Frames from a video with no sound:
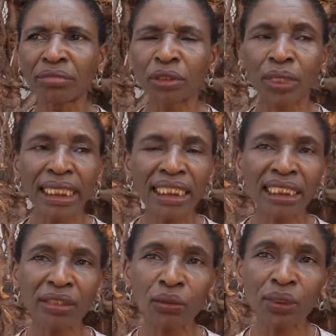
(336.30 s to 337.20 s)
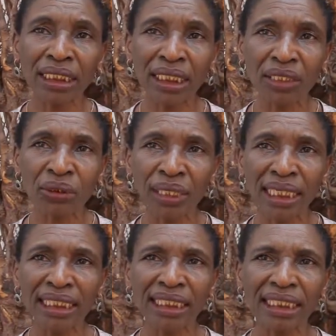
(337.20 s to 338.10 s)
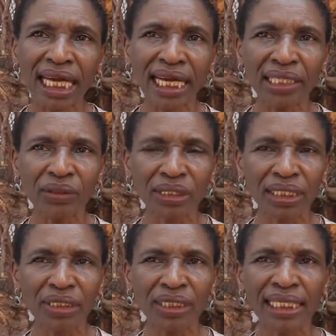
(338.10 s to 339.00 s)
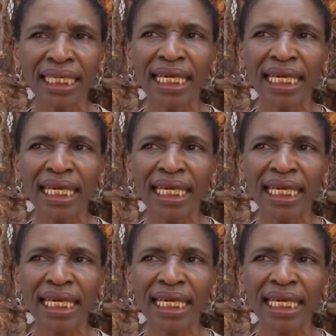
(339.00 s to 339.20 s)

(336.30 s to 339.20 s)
training in quality assurance in higher education,